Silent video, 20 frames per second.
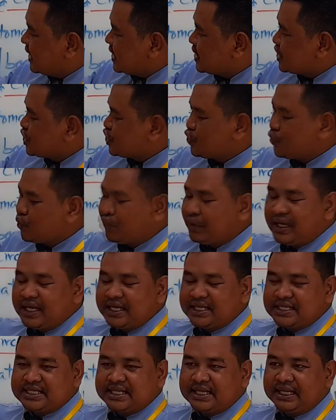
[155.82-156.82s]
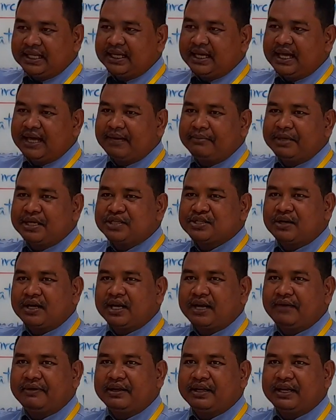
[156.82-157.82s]
sweet, based
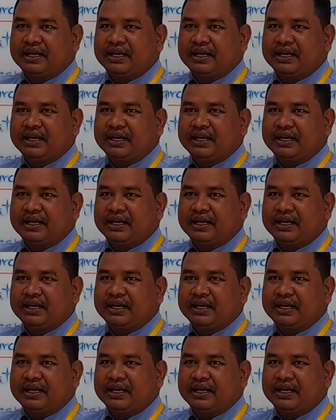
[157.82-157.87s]
on our,